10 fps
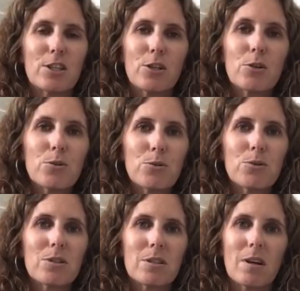
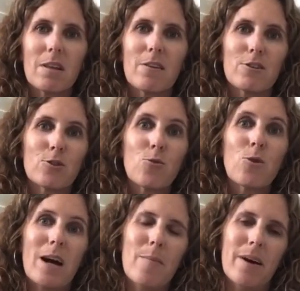use on their school
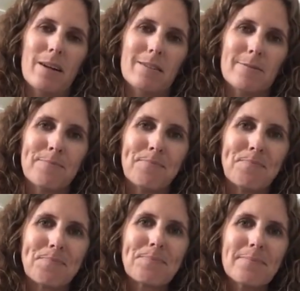iPads.
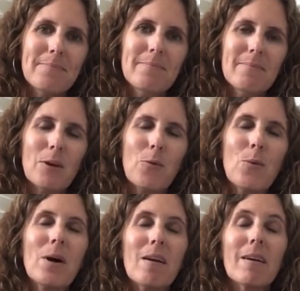We
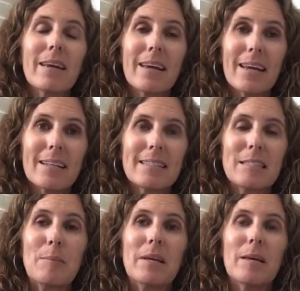want our kids
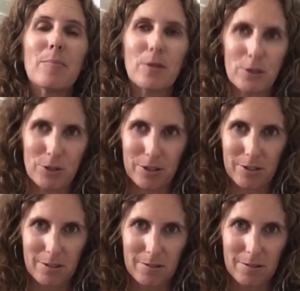to be producers.